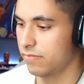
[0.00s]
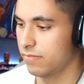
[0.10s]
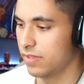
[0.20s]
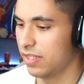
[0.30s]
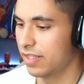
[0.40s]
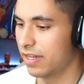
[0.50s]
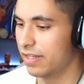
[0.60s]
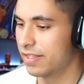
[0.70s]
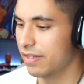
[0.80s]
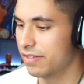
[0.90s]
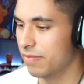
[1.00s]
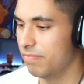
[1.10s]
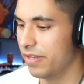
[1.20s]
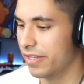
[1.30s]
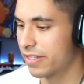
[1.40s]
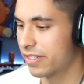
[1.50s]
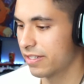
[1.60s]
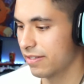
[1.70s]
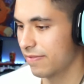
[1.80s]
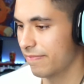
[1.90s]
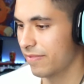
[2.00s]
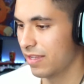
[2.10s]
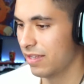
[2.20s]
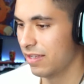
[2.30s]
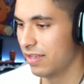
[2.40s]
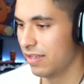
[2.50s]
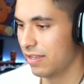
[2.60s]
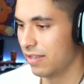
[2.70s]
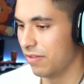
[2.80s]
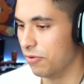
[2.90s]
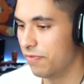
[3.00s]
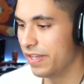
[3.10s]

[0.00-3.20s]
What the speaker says: This guy's such a bitch. Luffy